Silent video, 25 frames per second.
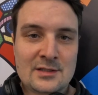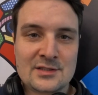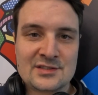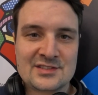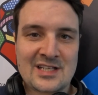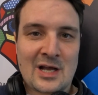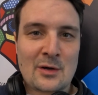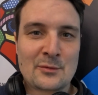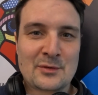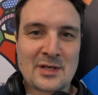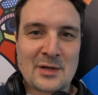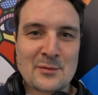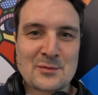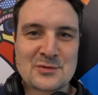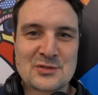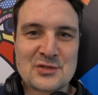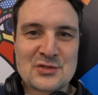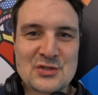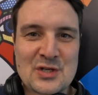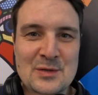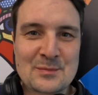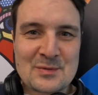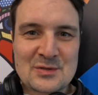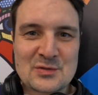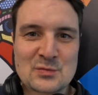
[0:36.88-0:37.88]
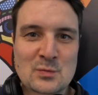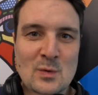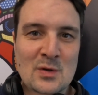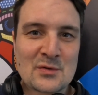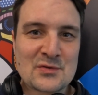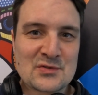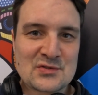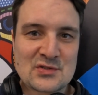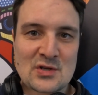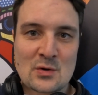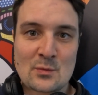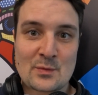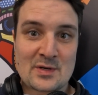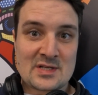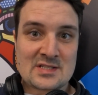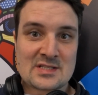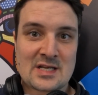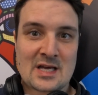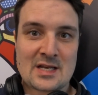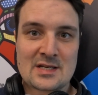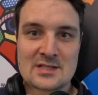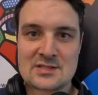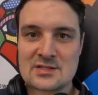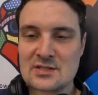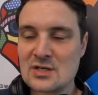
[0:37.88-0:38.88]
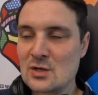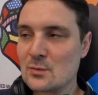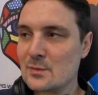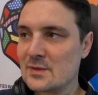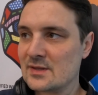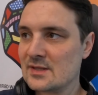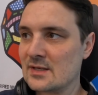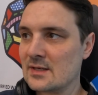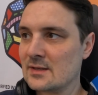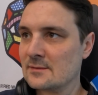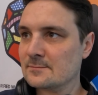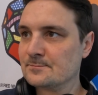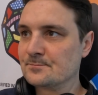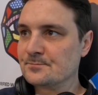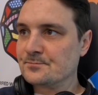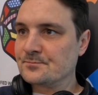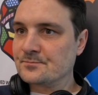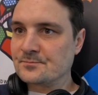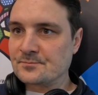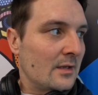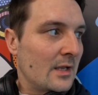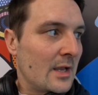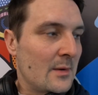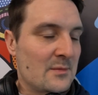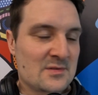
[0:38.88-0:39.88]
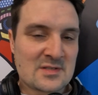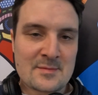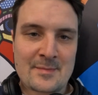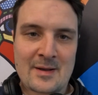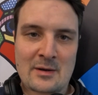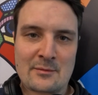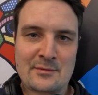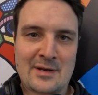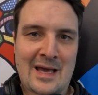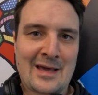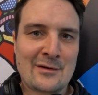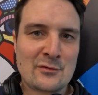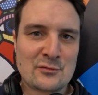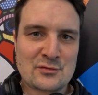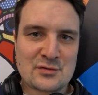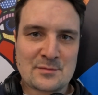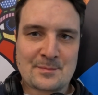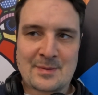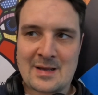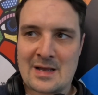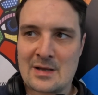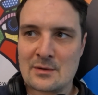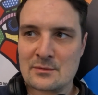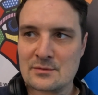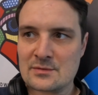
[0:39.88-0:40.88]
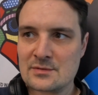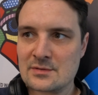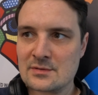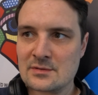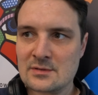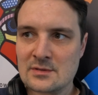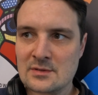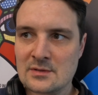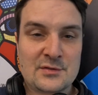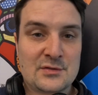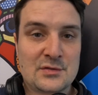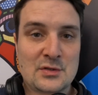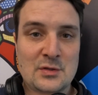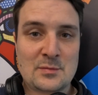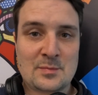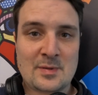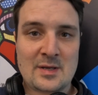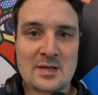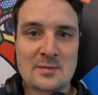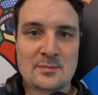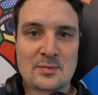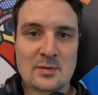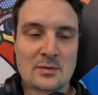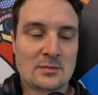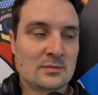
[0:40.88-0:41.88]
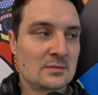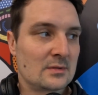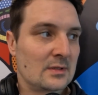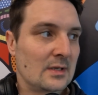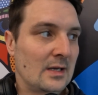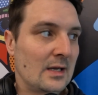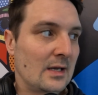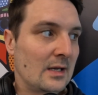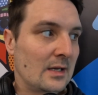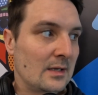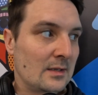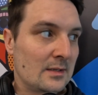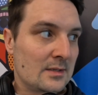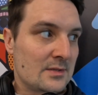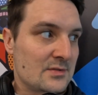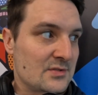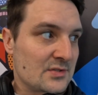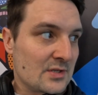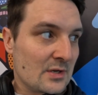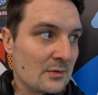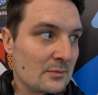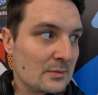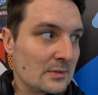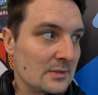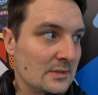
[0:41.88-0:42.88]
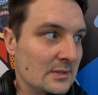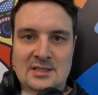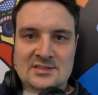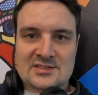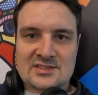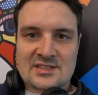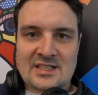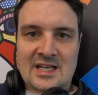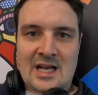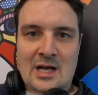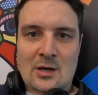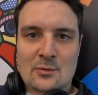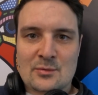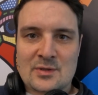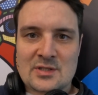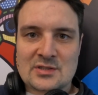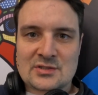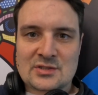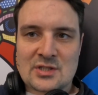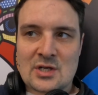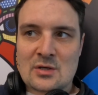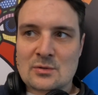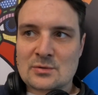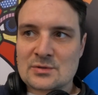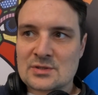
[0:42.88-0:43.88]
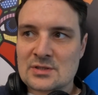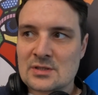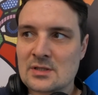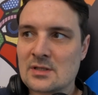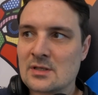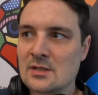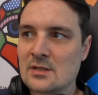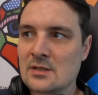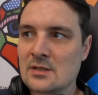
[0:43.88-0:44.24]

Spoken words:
Saudi was the cheapest one, so we decided to go with that. It was about £900 for 2 people, so let's see how this goes.